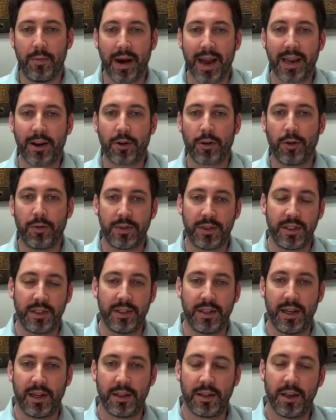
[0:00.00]
microbes,
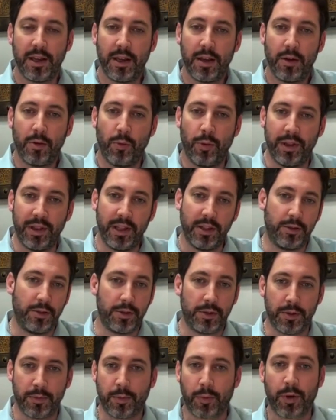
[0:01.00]
is that we need
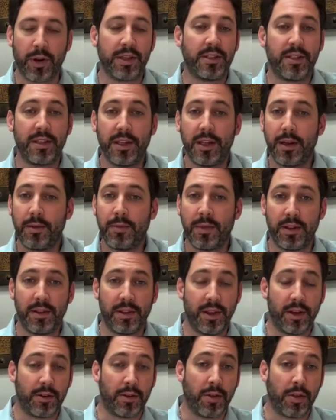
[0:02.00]
to suppress them,
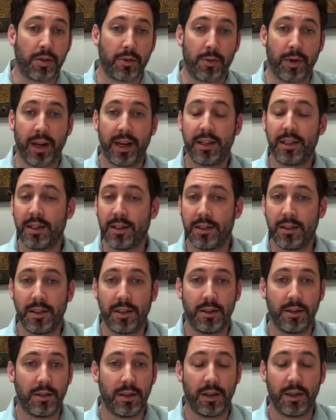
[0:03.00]
and they're a threat, and
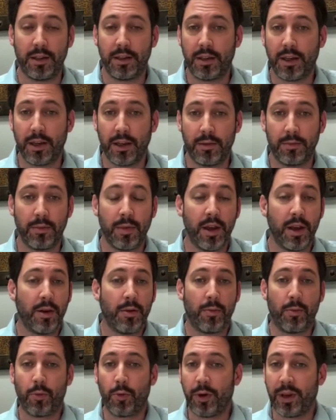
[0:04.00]
they can
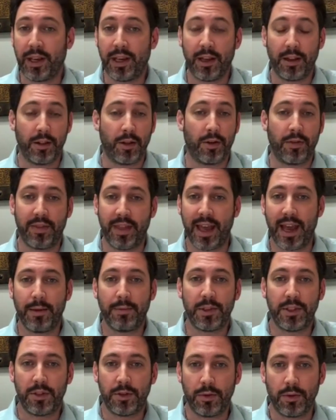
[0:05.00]
bring a lot of
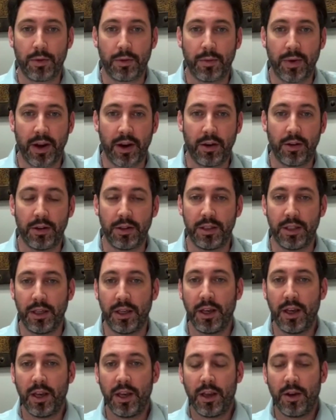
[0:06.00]
damage to our
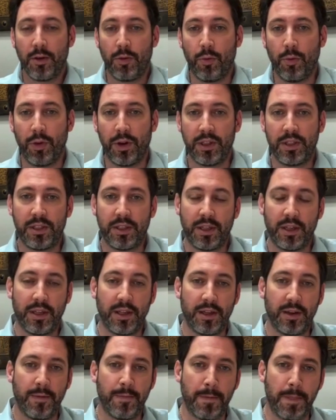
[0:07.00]
biology, which
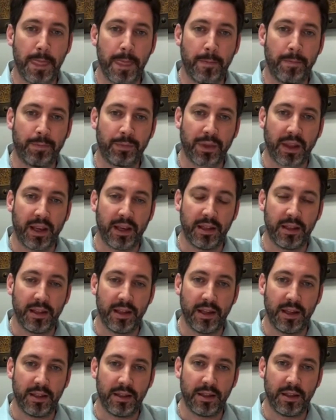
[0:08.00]

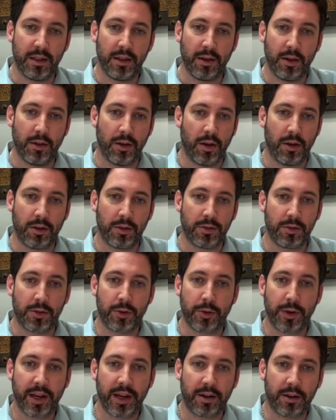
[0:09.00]
au
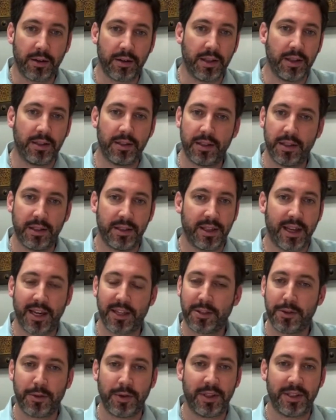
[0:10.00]
contraire, this is
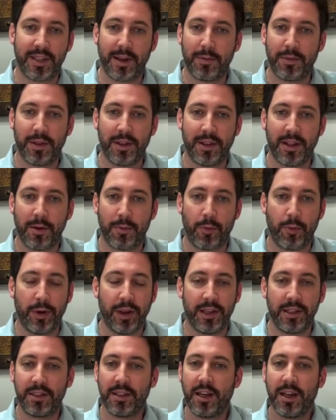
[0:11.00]
actually something that
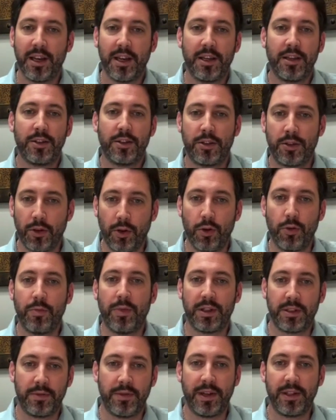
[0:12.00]
brings so
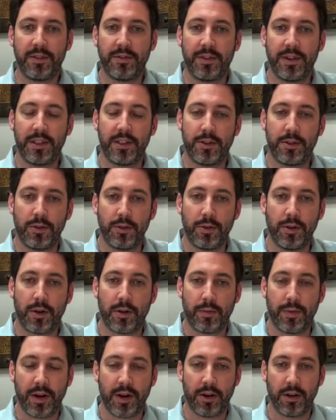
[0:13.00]
much benefits to
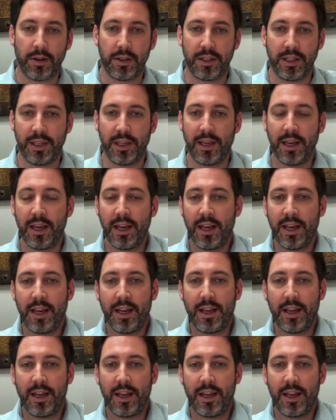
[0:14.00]
our biology.